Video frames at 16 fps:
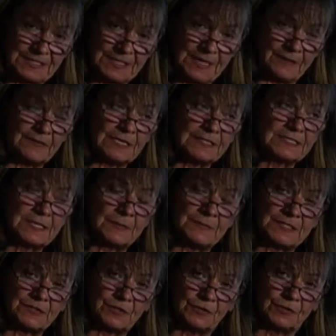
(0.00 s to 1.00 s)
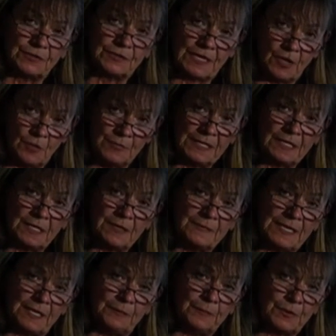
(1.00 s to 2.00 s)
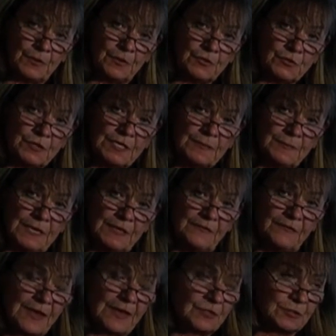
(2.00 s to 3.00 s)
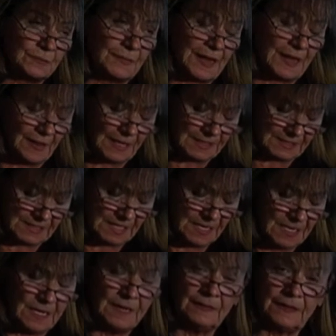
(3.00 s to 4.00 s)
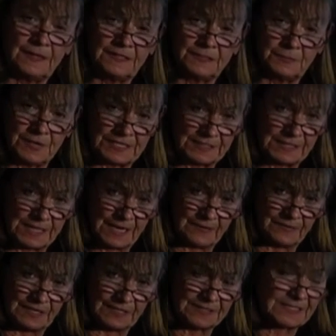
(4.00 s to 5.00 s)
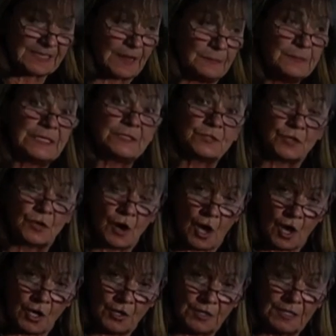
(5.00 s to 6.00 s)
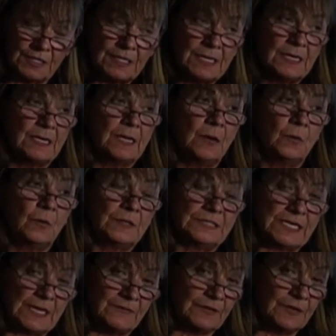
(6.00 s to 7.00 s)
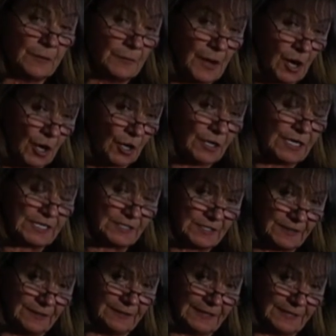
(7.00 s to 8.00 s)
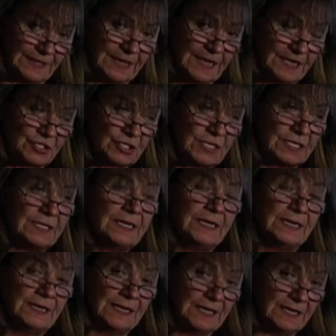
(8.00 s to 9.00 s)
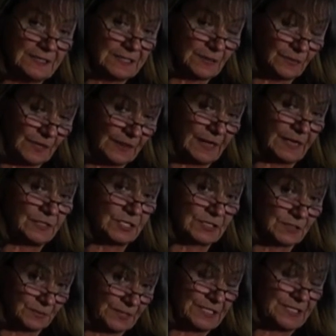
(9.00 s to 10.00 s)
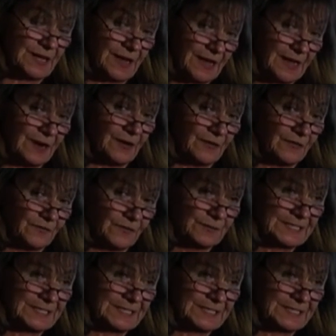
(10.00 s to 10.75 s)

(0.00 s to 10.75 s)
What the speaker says: the evidence that Mr. Kelman committed perjury to manufacture malice. They suppressed the evidence that Mr. Harden was even a party to the litigation. He's the one that just retired from